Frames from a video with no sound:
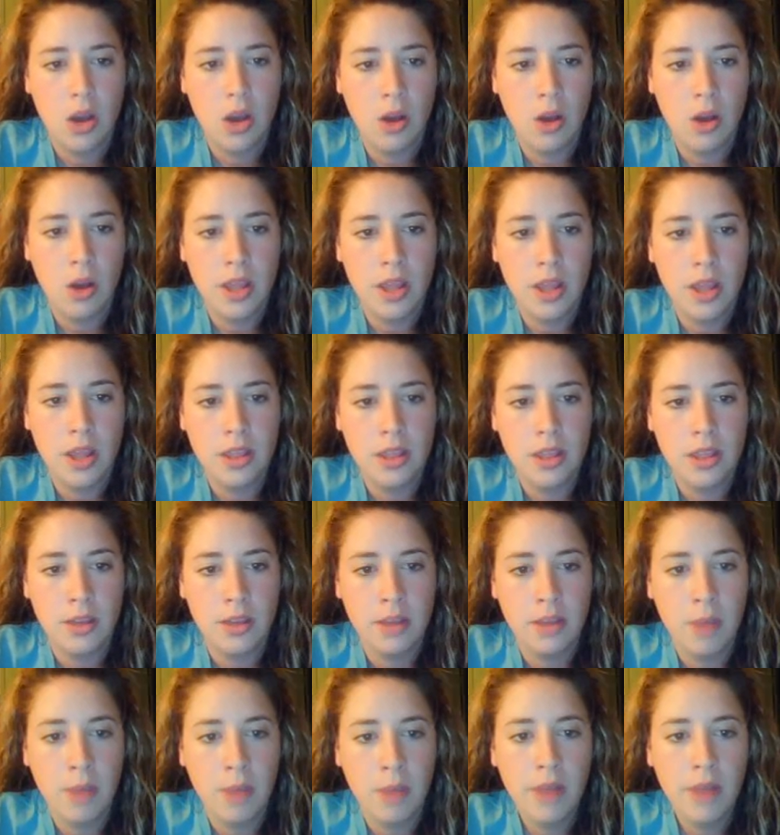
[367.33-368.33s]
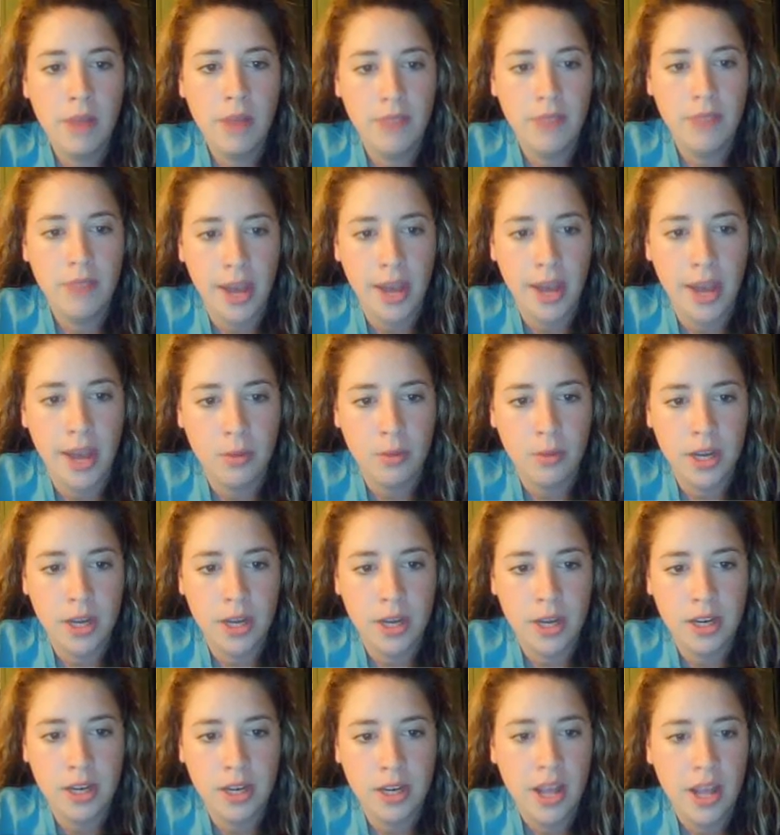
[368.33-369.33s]
on the modified
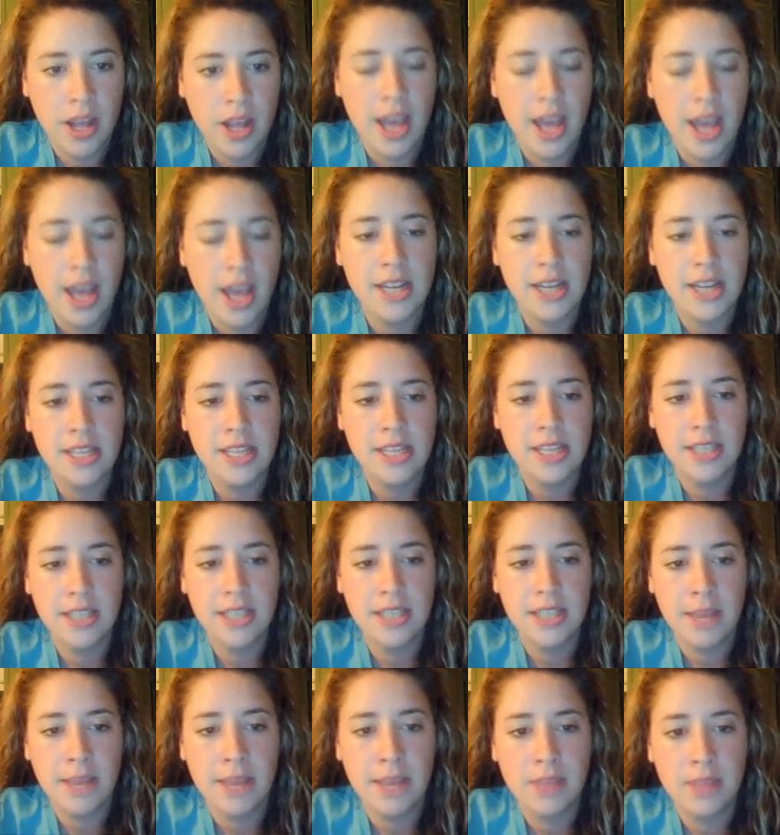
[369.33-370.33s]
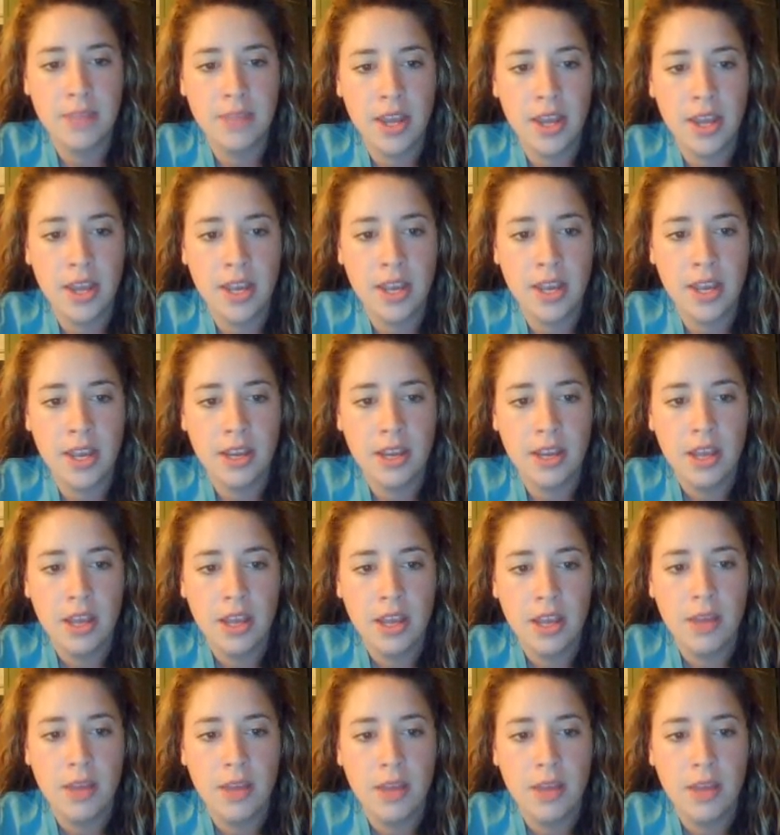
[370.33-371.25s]
one, I did the same thing,